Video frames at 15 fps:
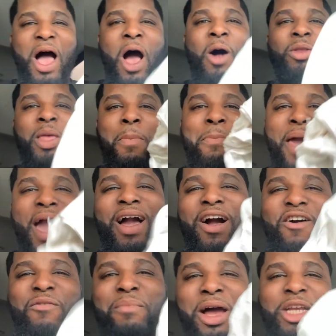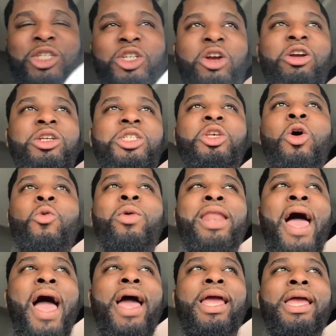On the back of my shirt, so when
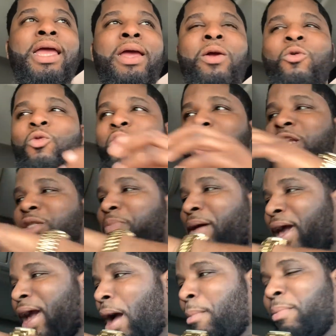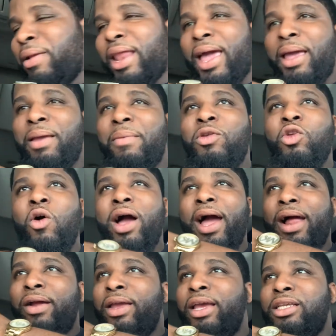I reach back, I'm be like, you know, I
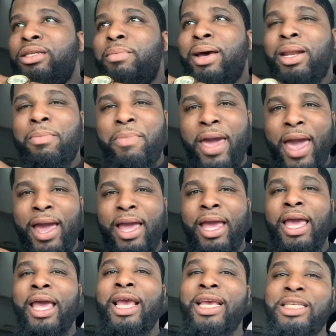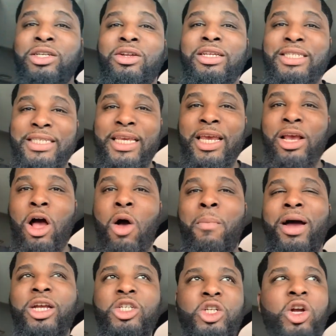gotta get some out the back. He's gonna see it on
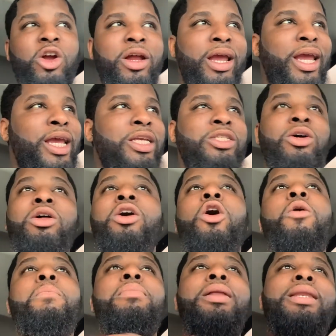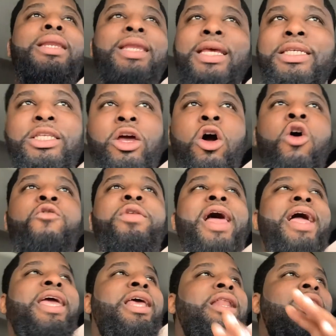my shirt and he's gonna go ballistic. Hopefully,
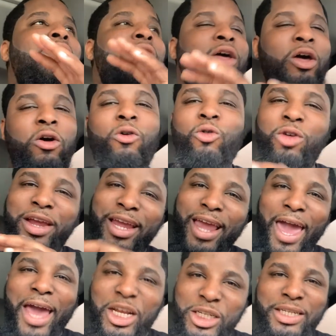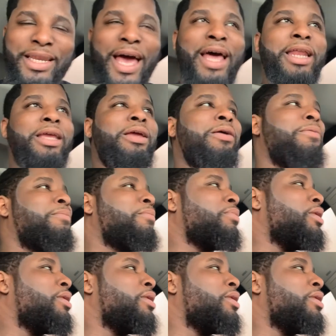I get a good reaction out of him.